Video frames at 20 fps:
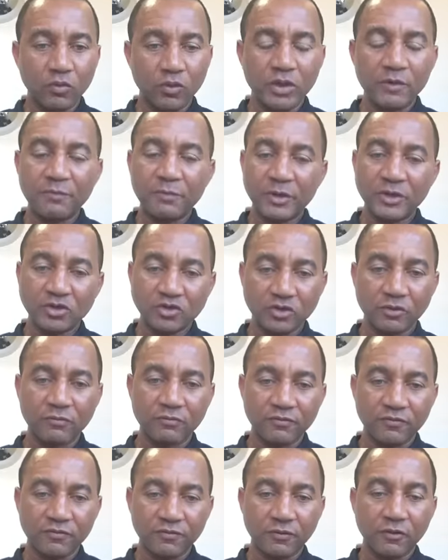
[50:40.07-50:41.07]
with a
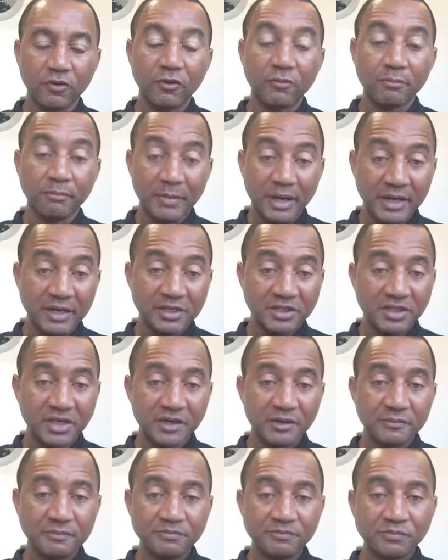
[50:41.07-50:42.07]
pension fund
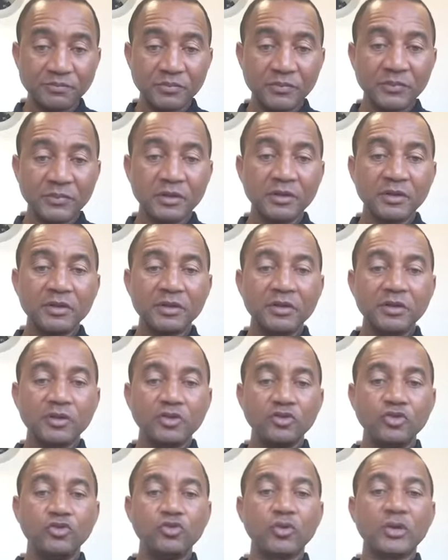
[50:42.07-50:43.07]
manager,
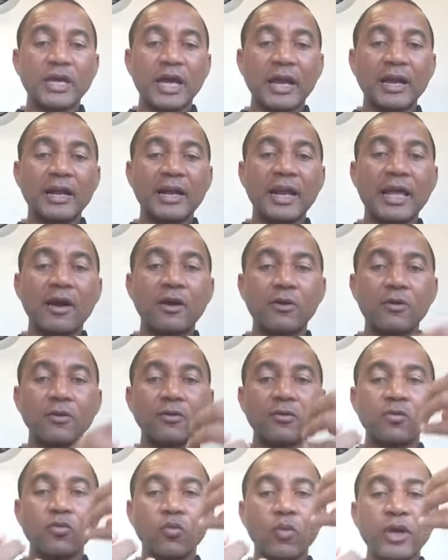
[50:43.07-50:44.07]
you can now,
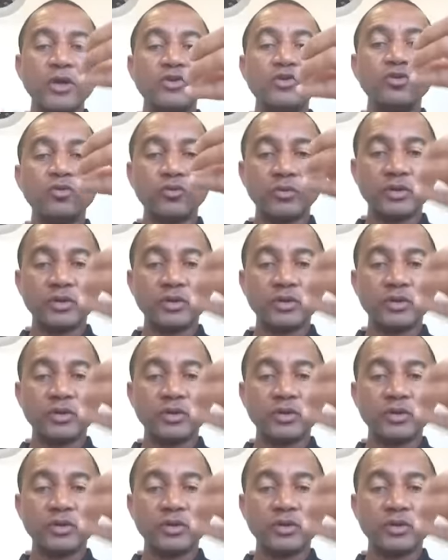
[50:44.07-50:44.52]
when you